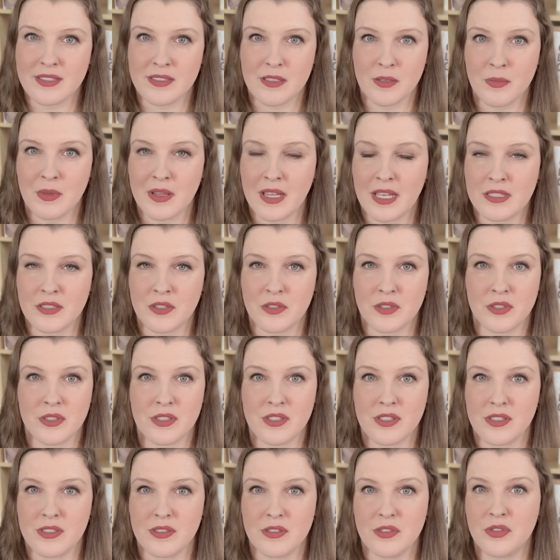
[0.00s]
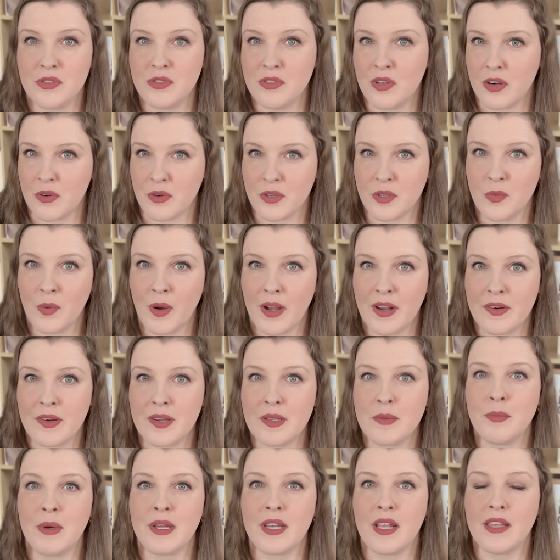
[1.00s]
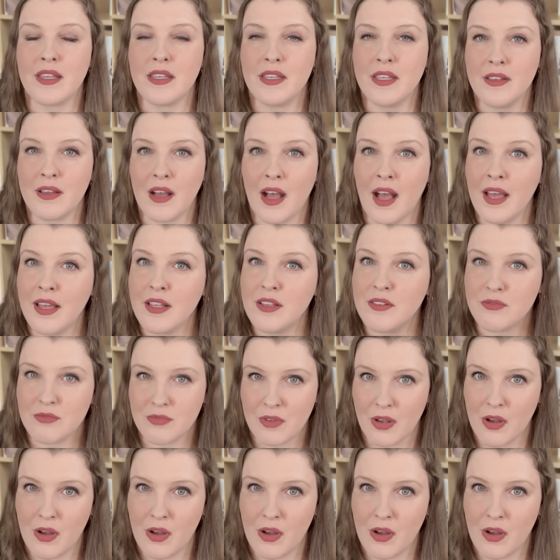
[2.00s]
some landlords do not require it, but I